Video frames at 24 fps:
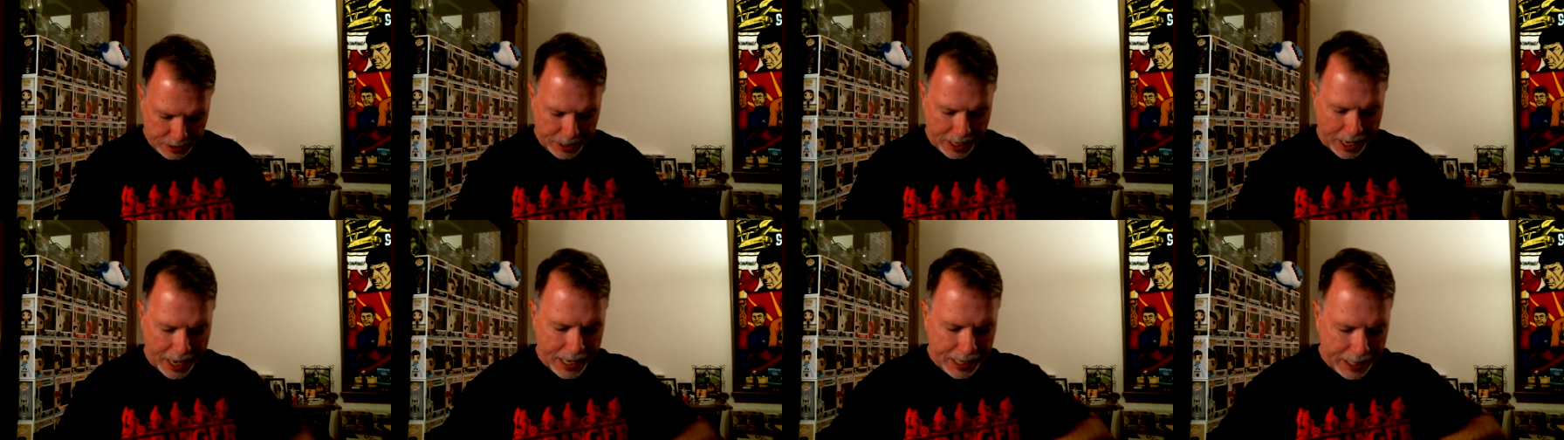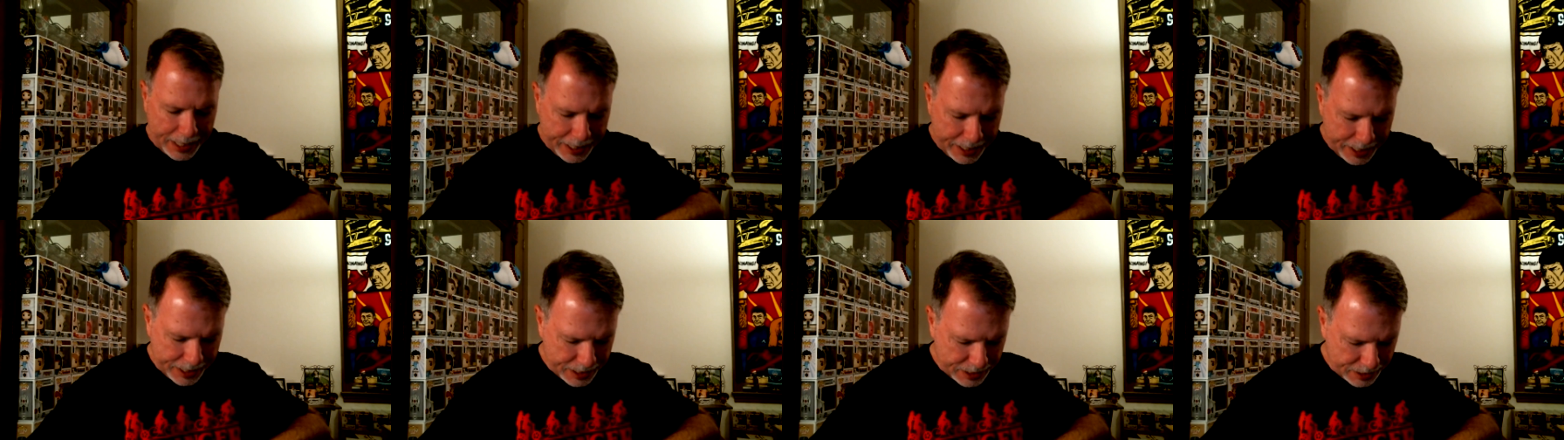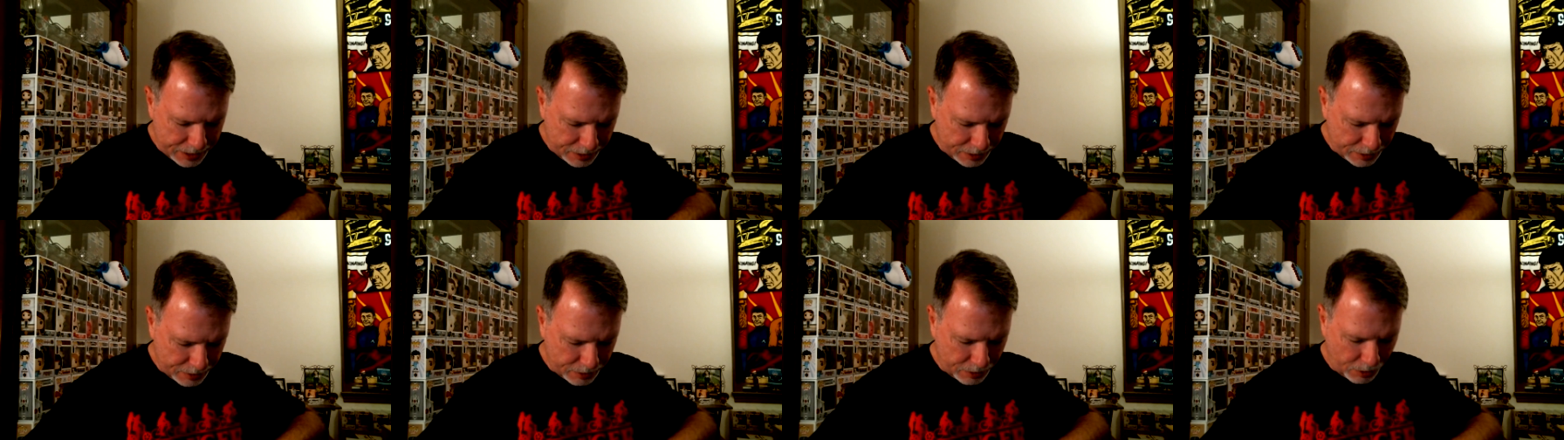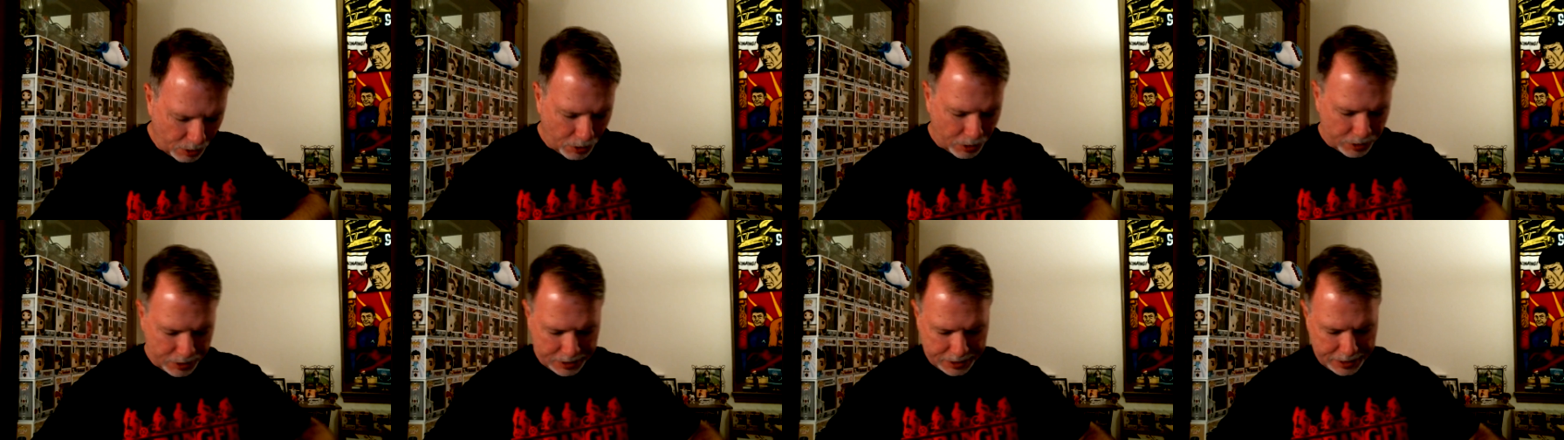alien
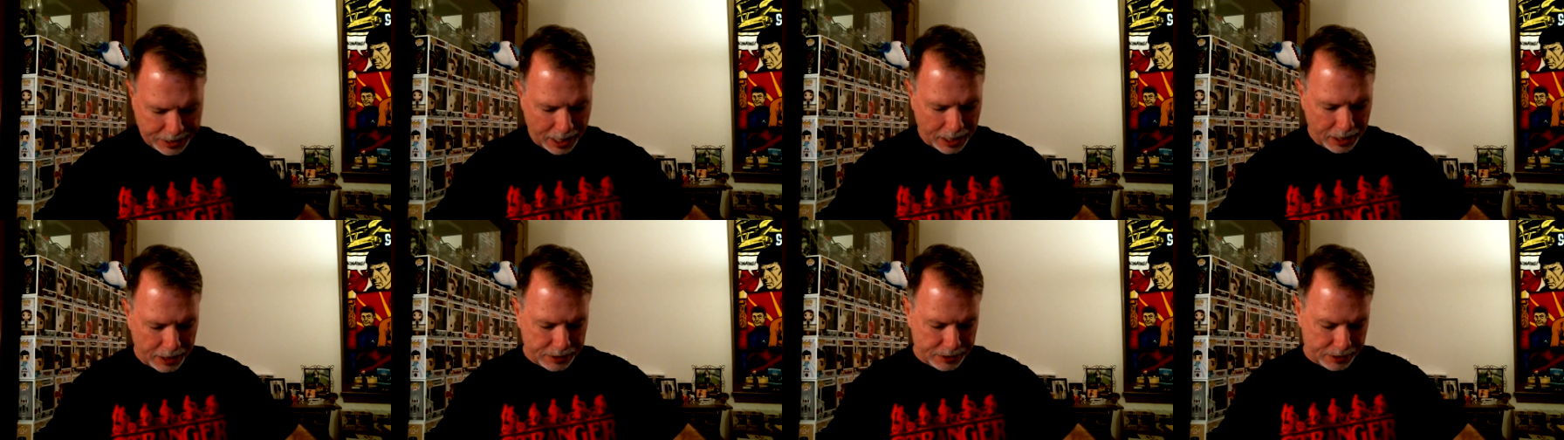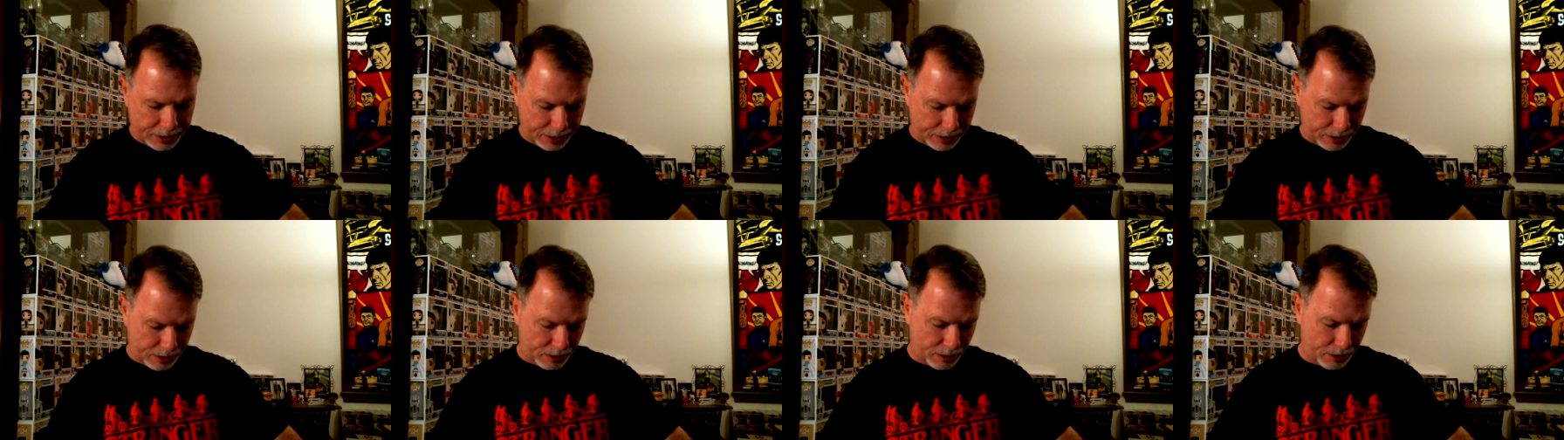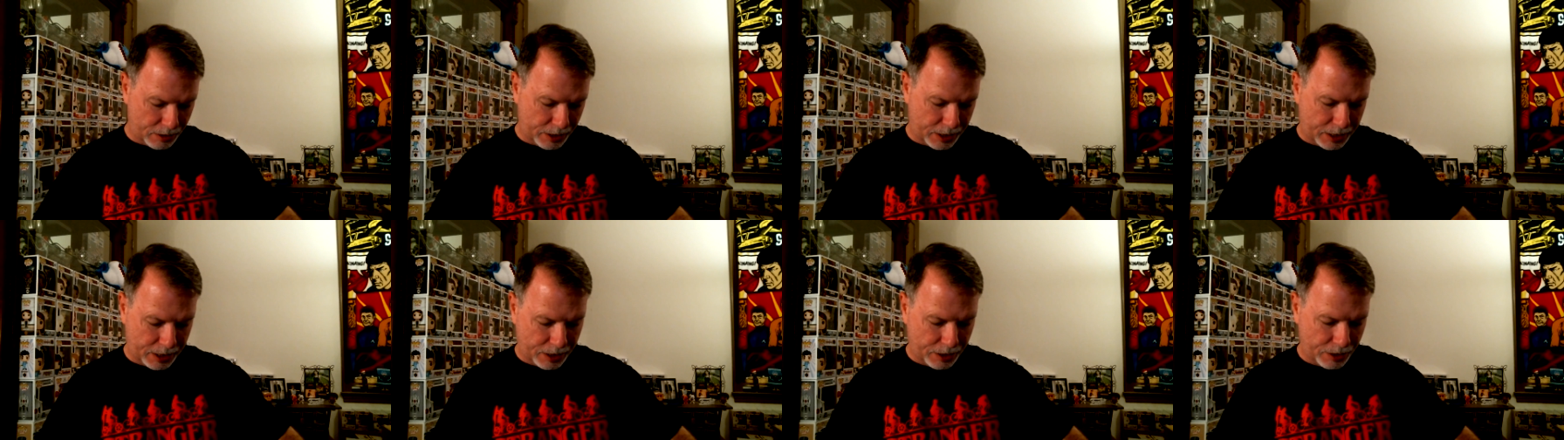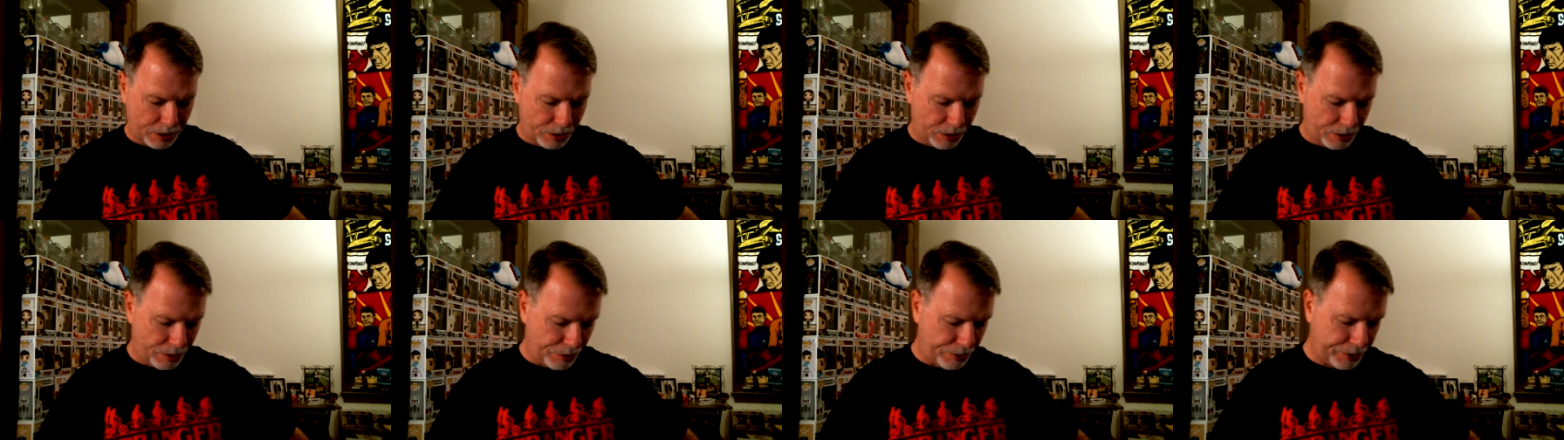or skeleton
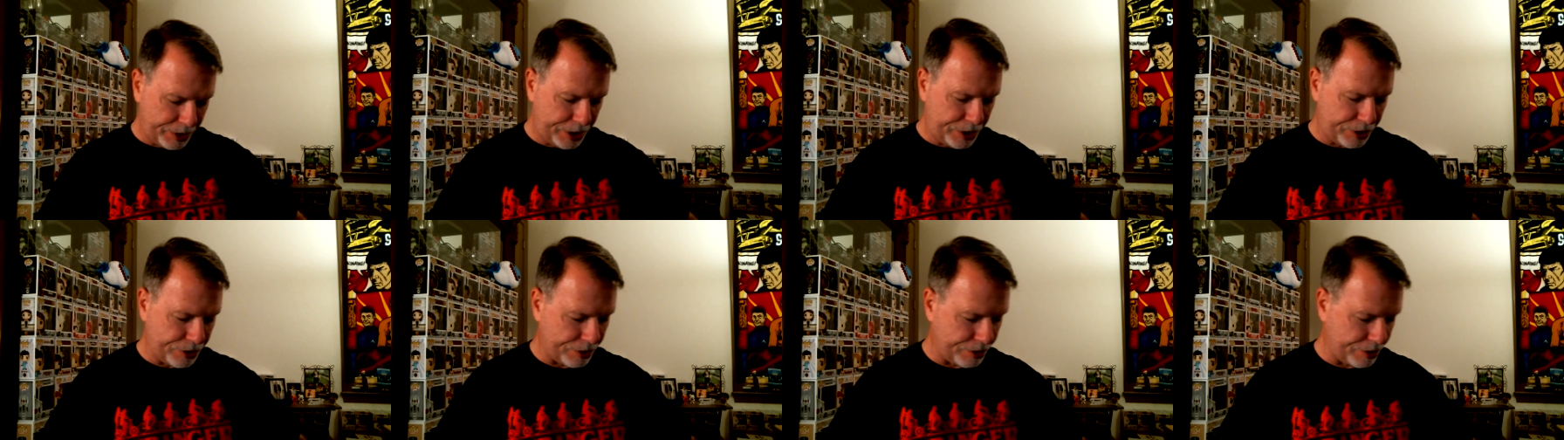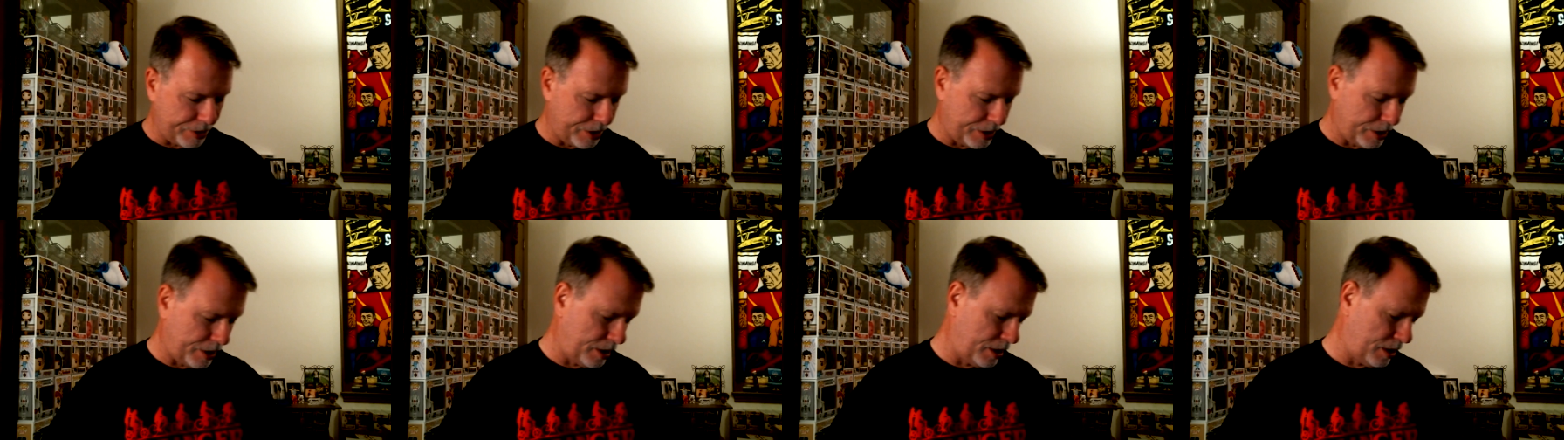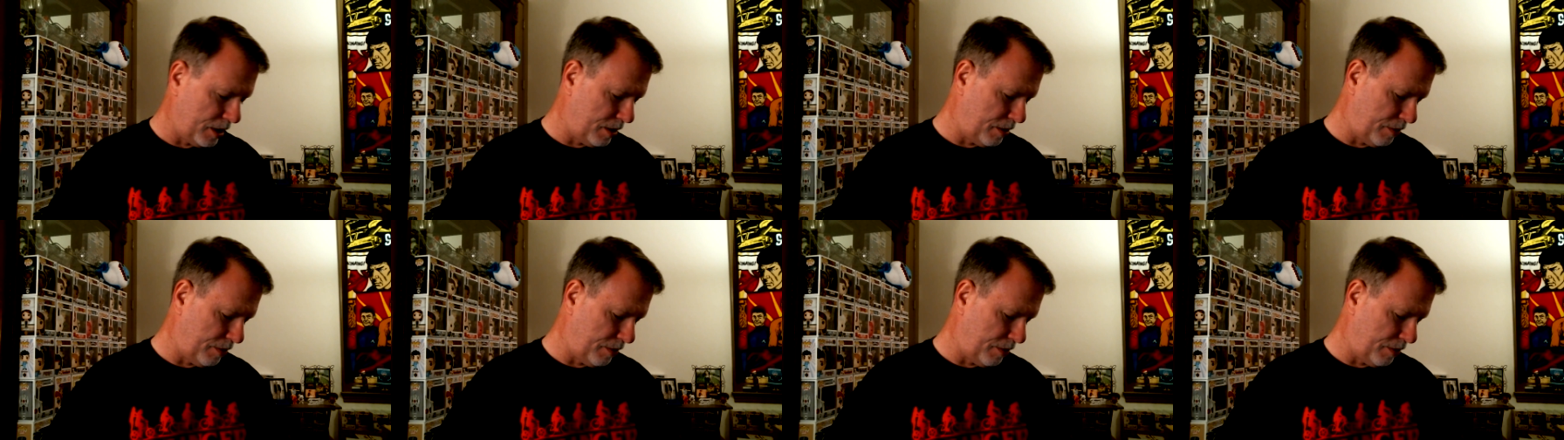looking creature.